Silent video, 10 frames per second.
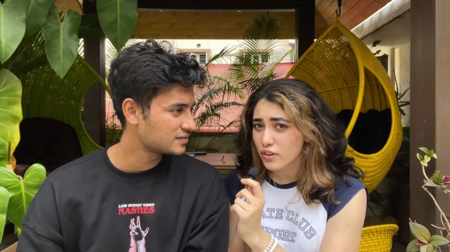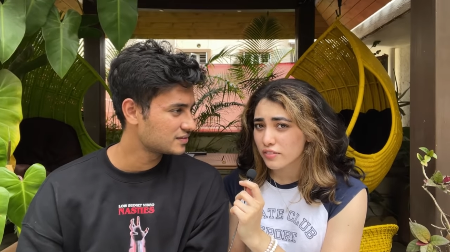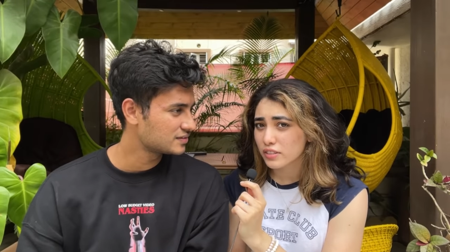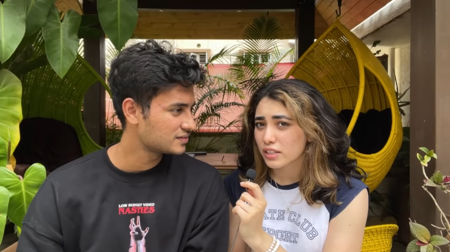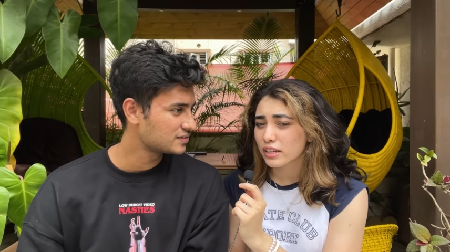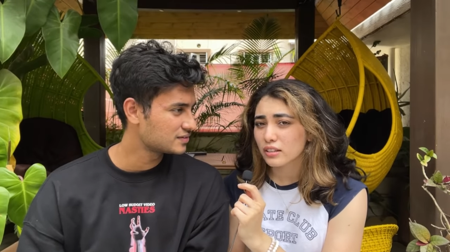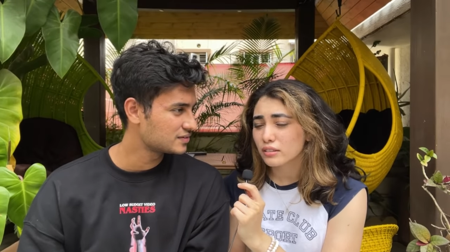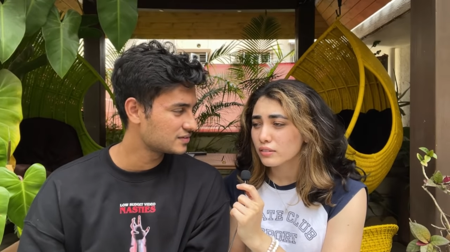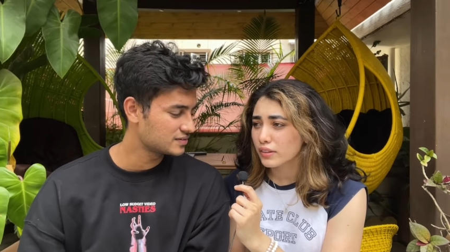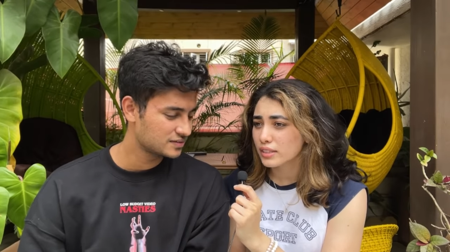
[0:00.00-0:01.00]
Speaker 1: for everything,
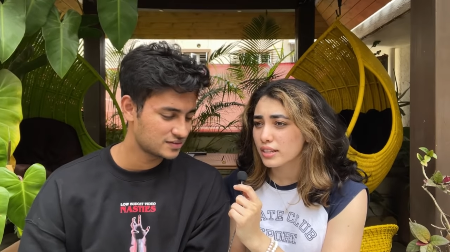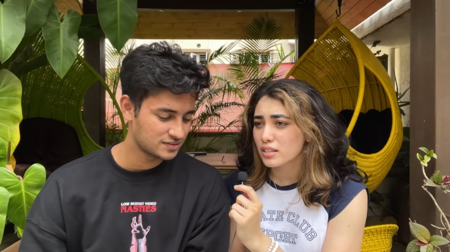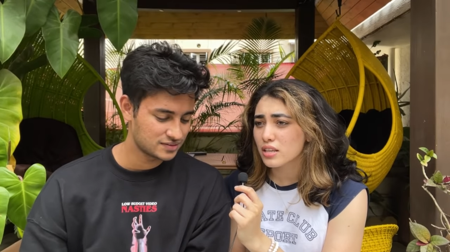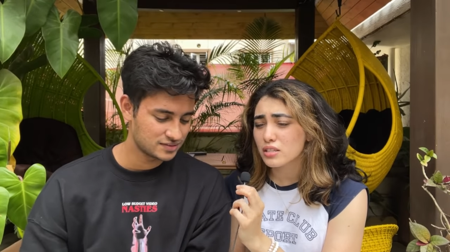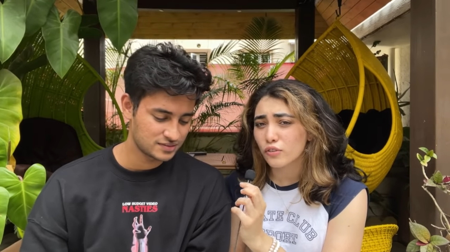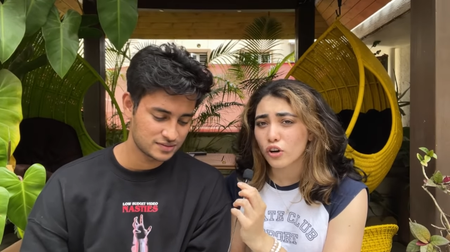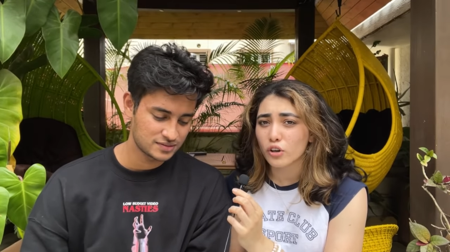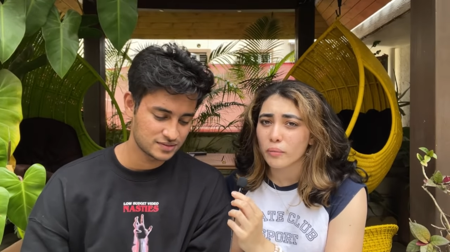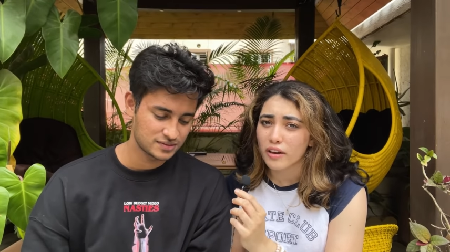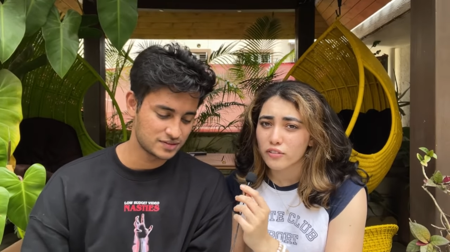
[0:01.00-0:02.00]
whether it is his fault or
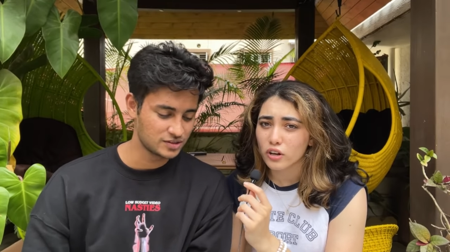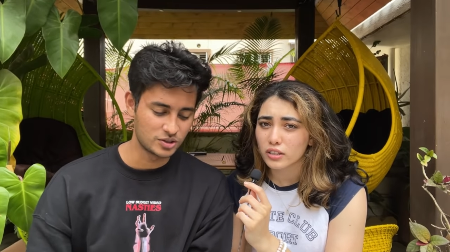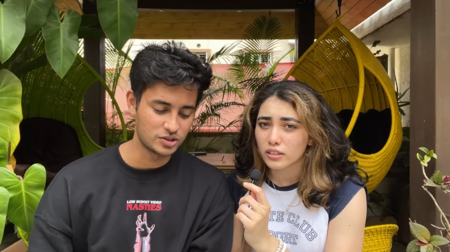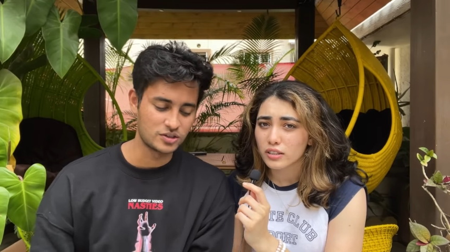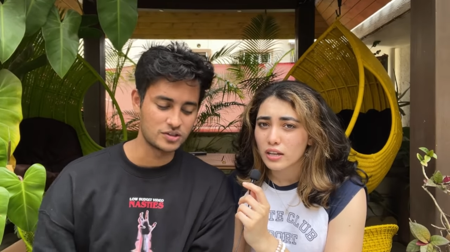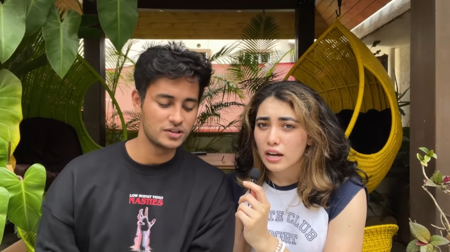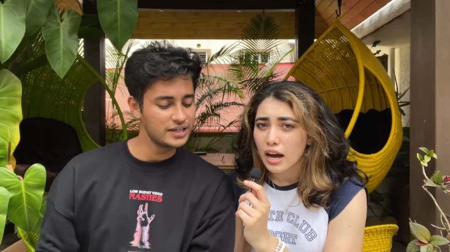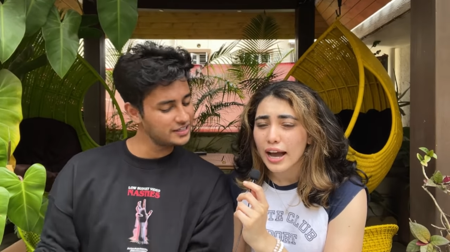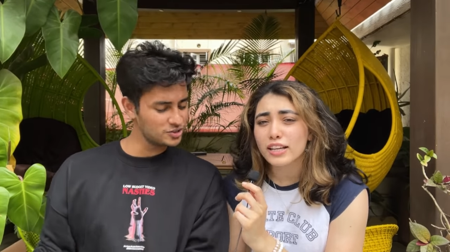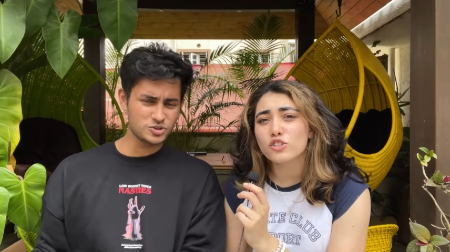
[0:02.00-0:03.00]
my fault. No, no.
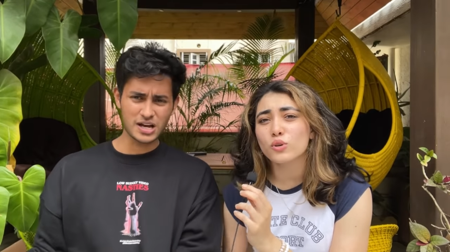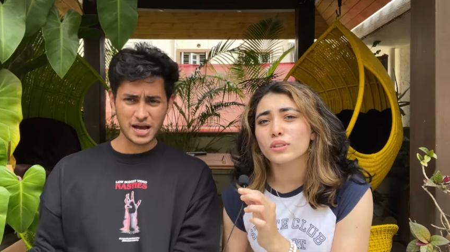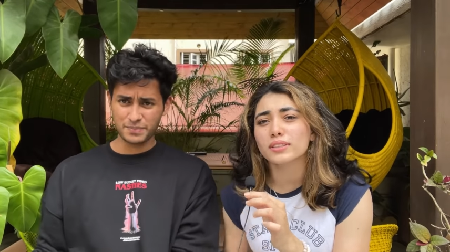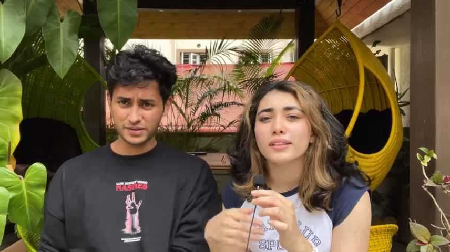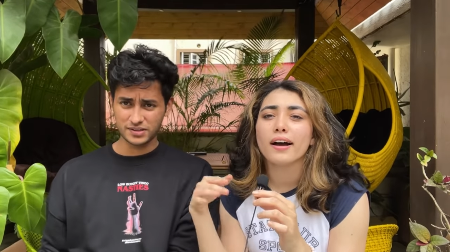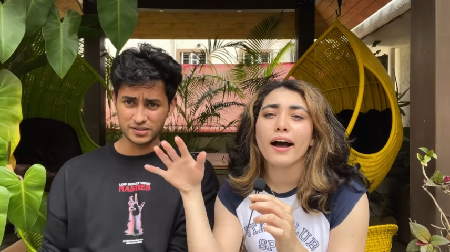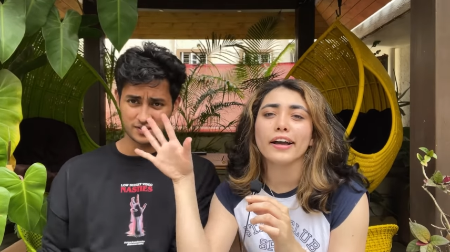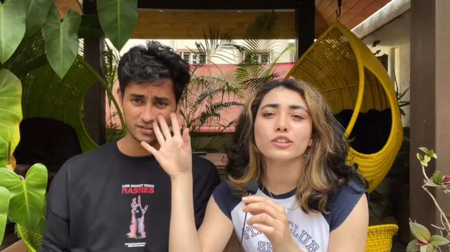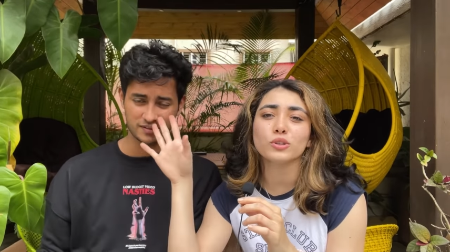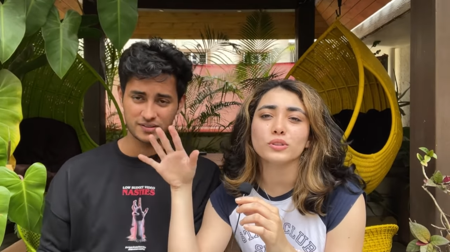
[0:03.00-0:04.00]
I choose I
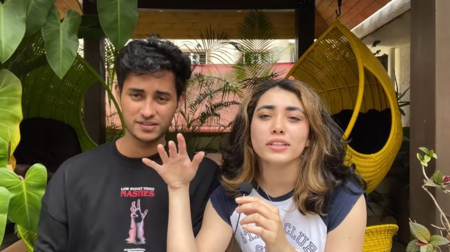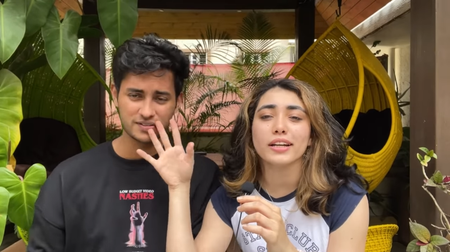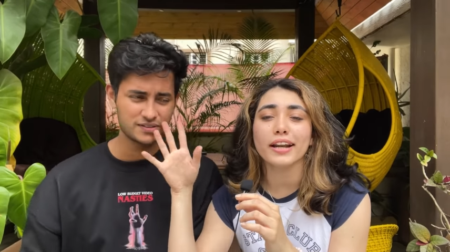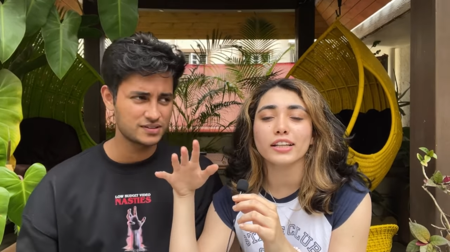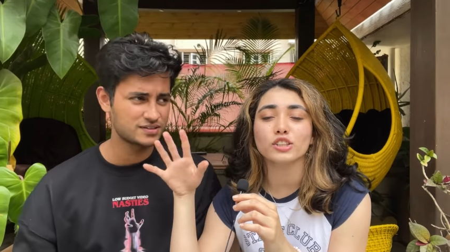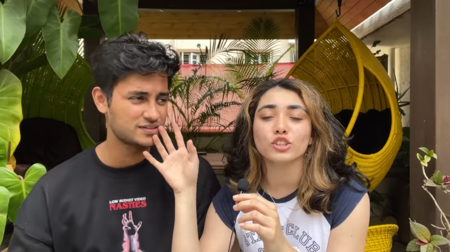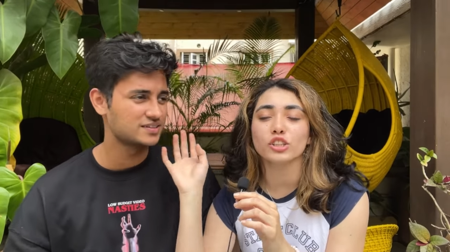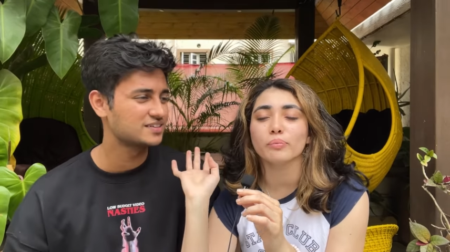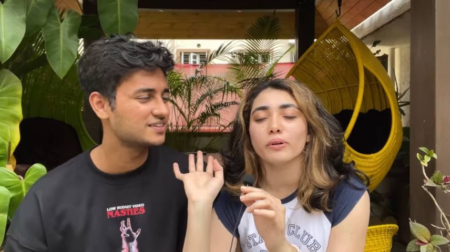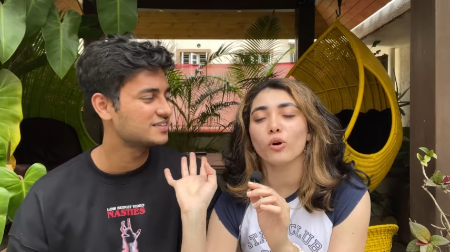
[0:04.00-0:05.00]
choose the relationship
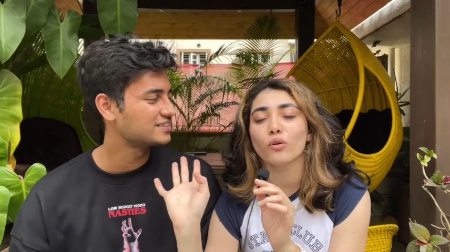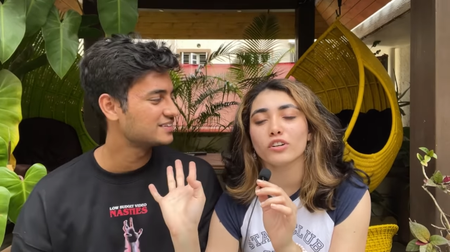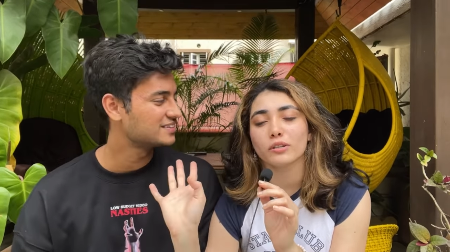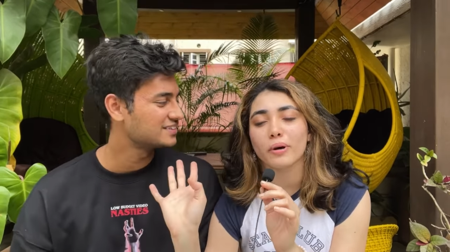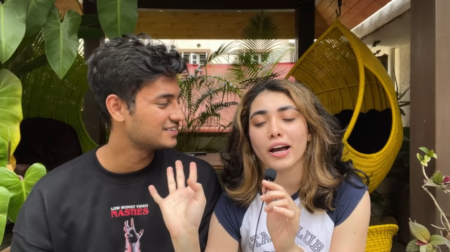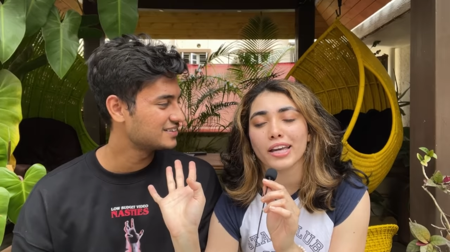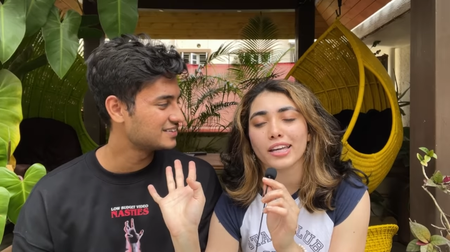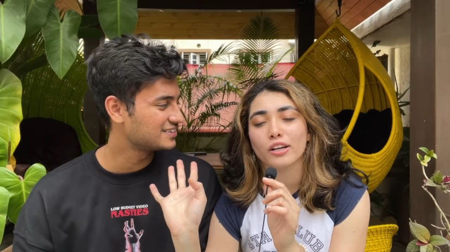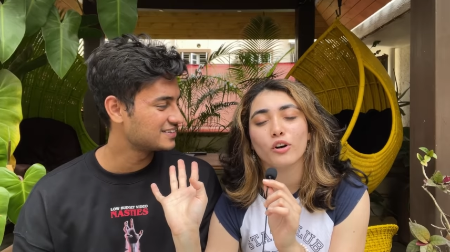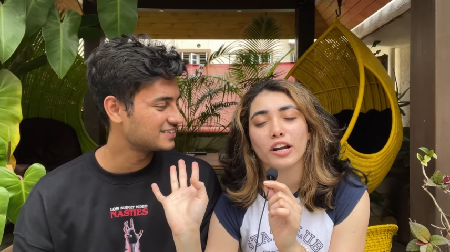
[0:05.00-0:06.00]
over my
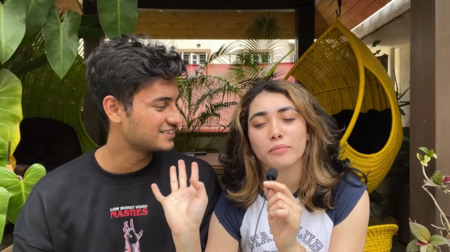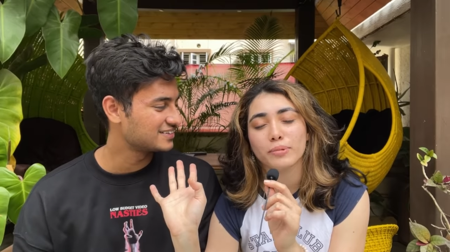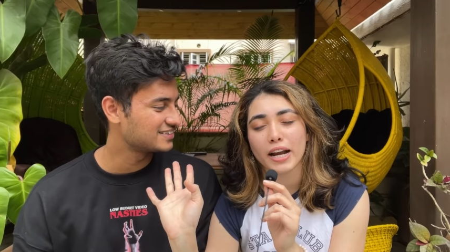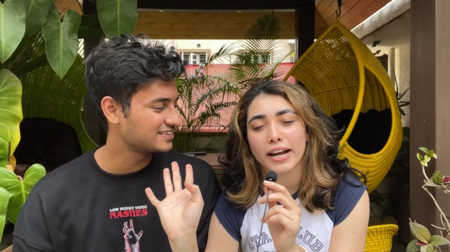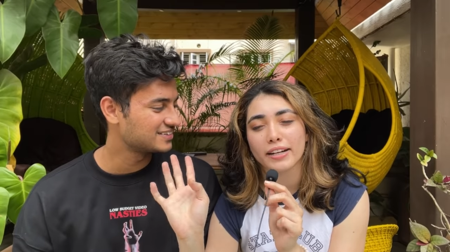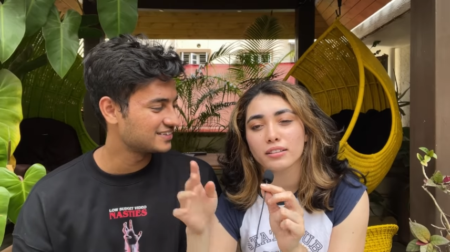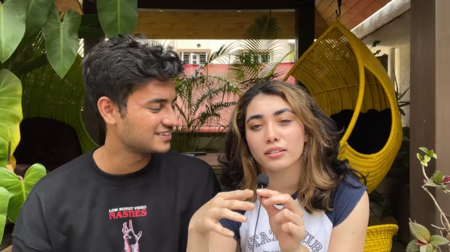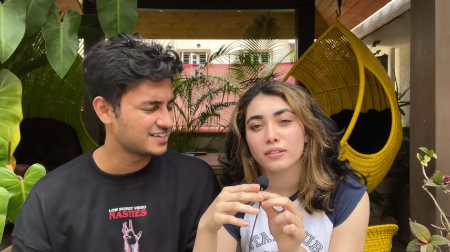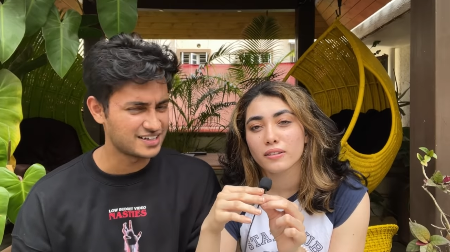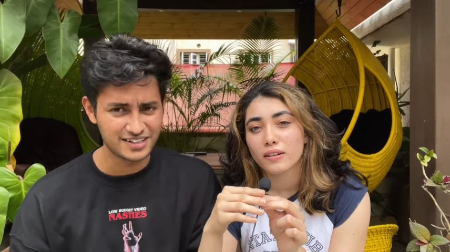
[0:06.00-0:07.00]
ego and pride.
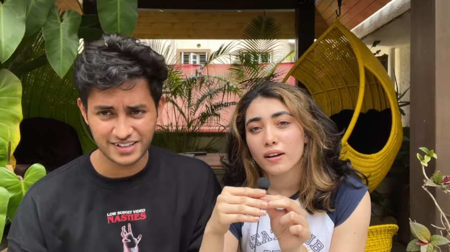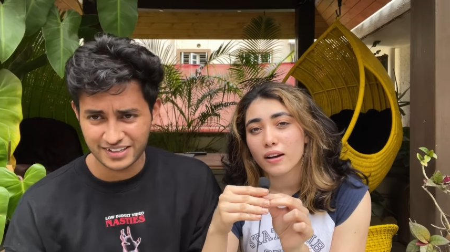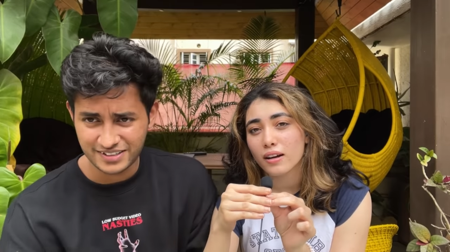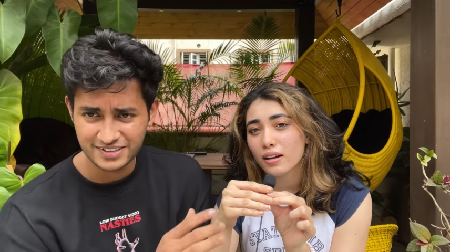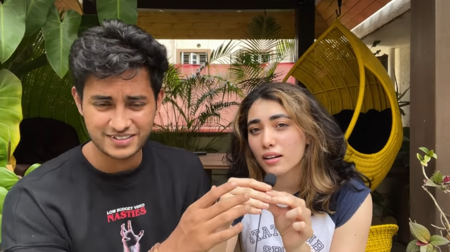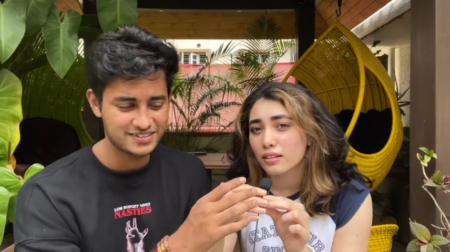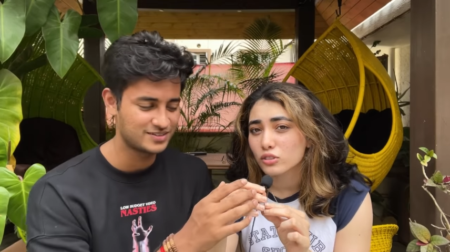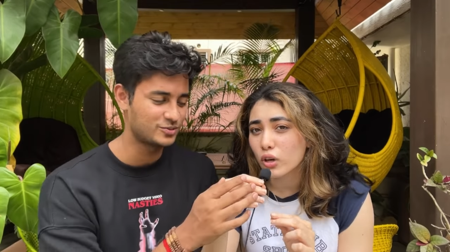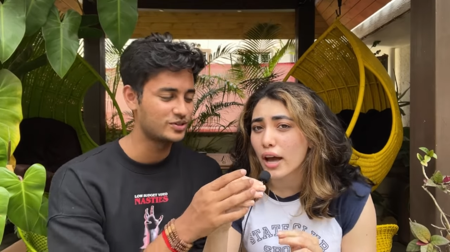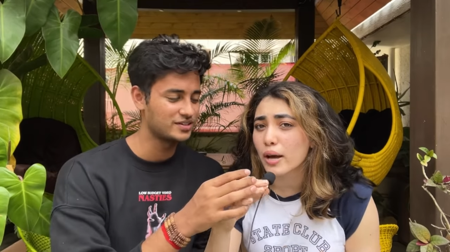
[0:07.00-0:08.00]
Yeah, right. So
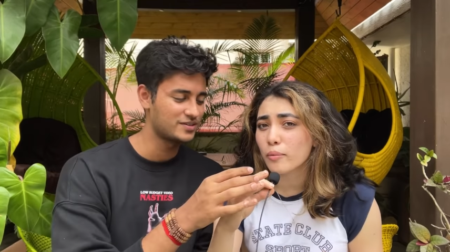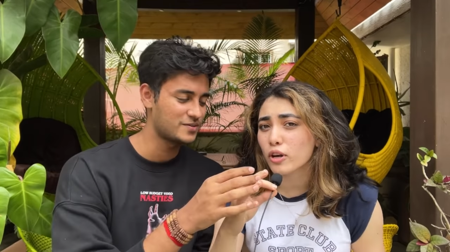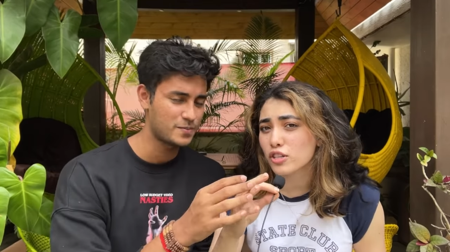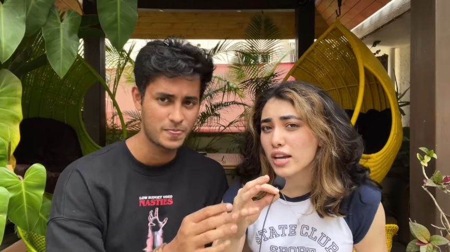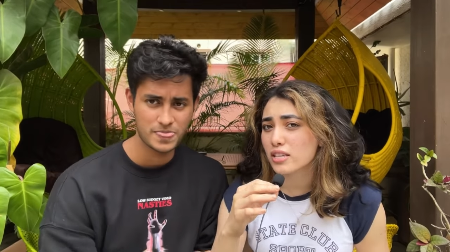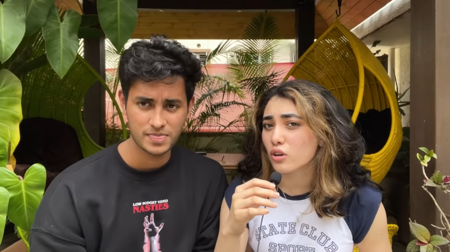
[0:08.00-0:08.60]
I apologize